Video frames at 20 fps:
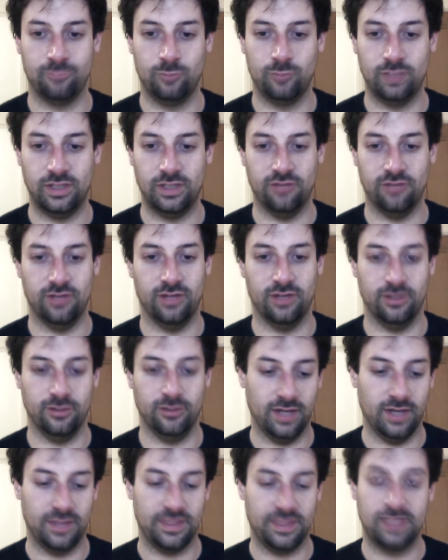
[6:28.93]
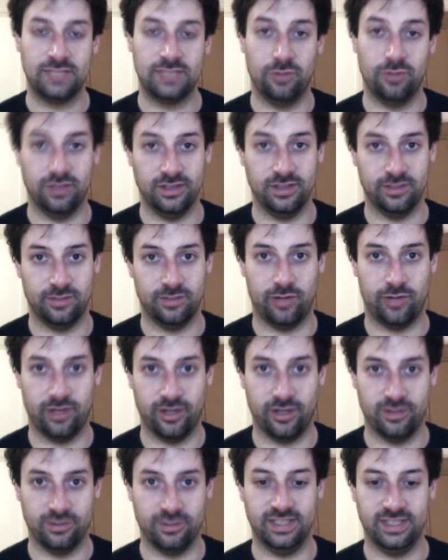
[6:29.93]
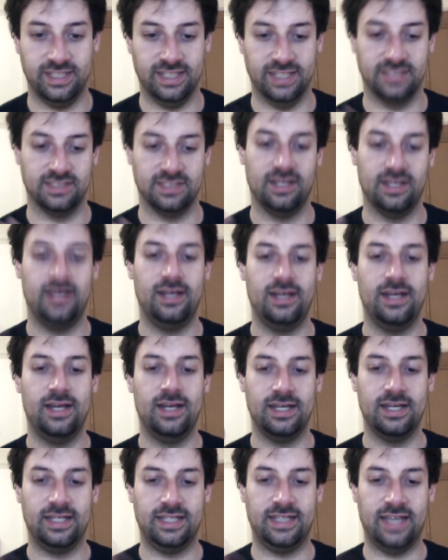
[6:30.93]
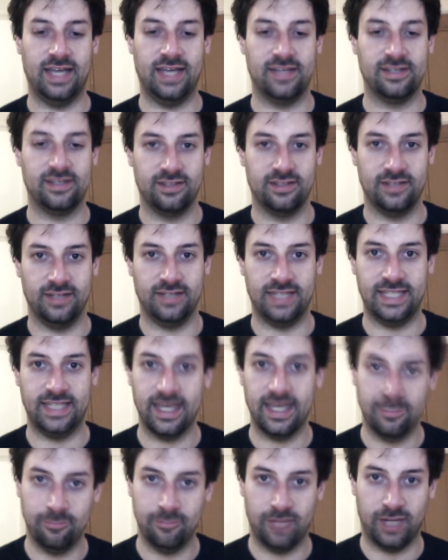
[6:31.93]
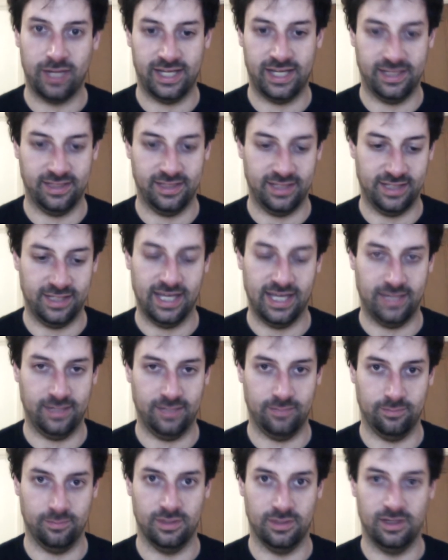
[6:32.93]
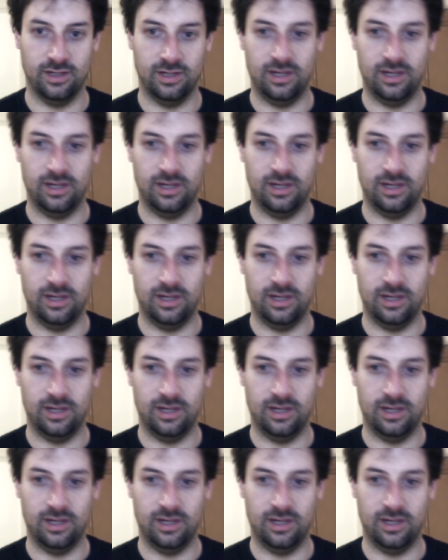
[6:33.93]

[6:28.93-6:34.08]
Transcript: We don't know. At this point, the priority is get gameplay in the game,